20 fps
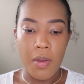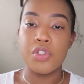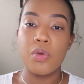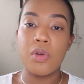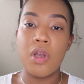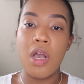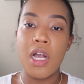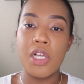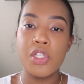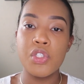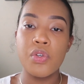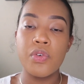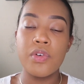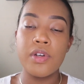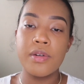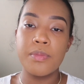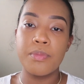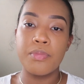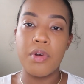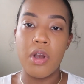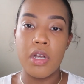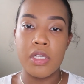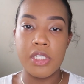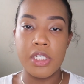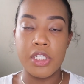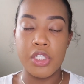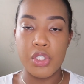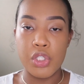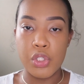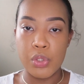So contour and
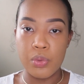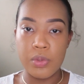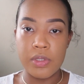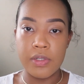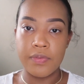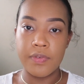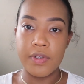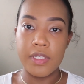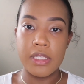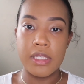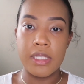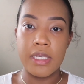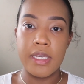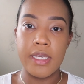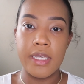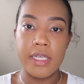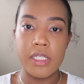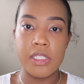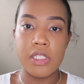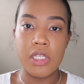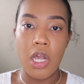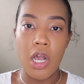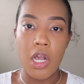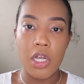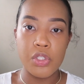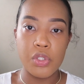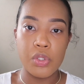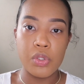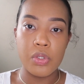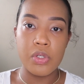bronzing is two different things.
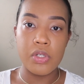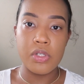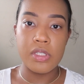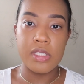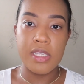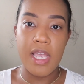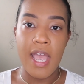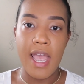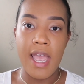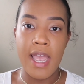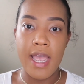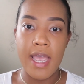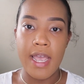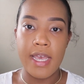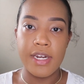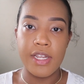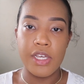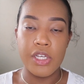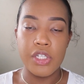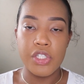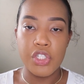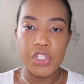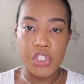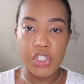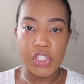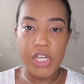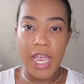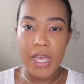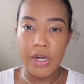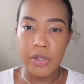Contours add
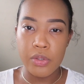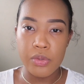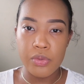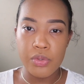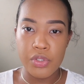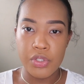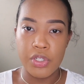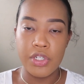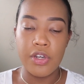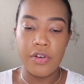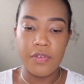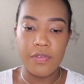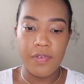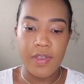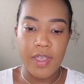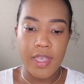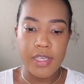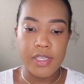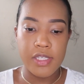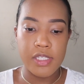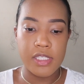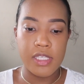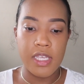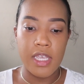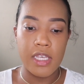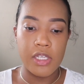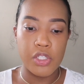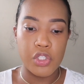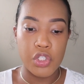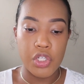shadows to your face.
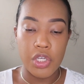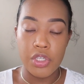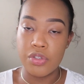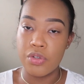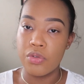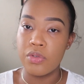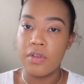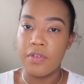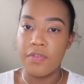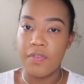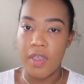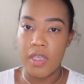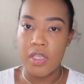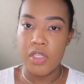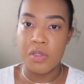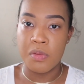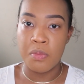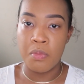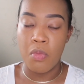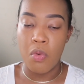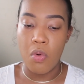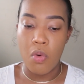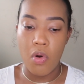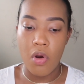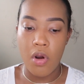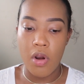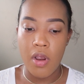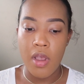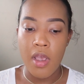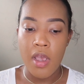They chisel the face
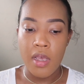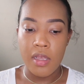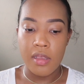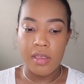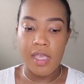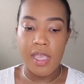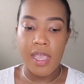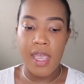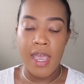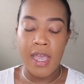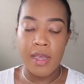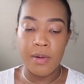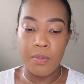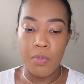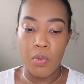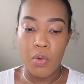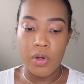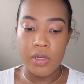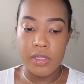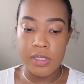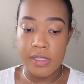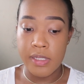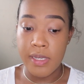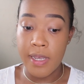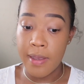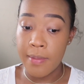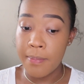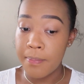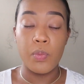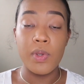more. They add more
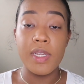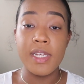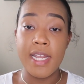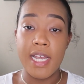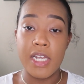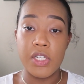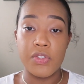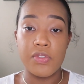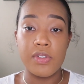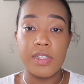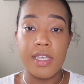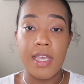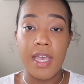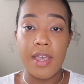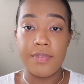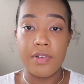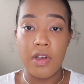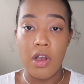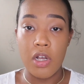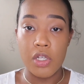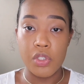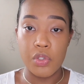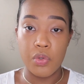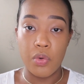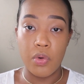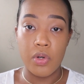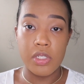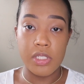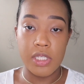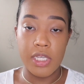depth. We naturally have
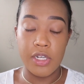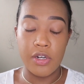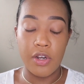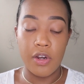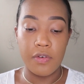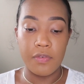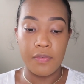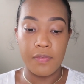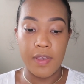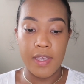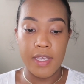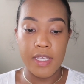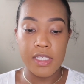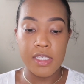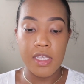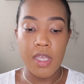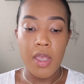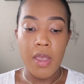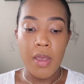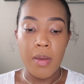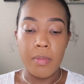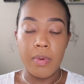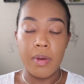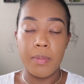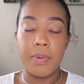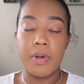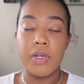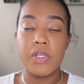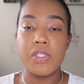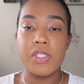contours in our face,
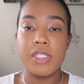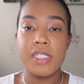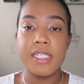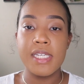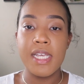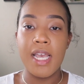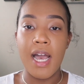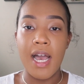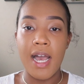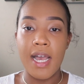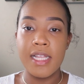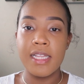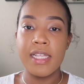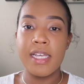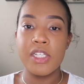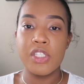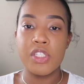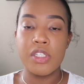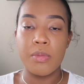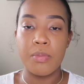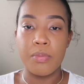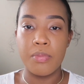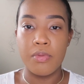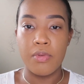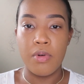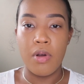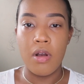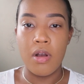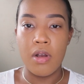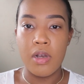but personally I like to
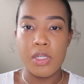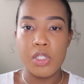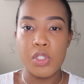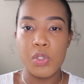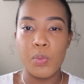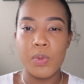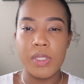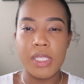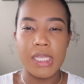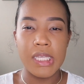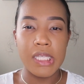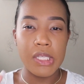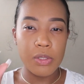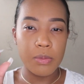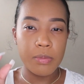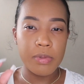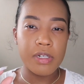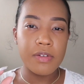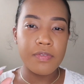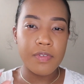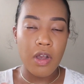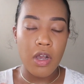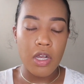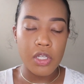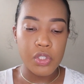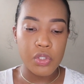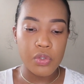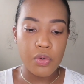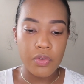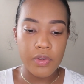bronze with a little bit of
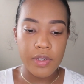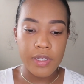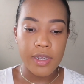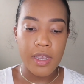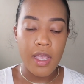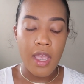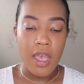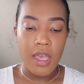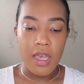contouring.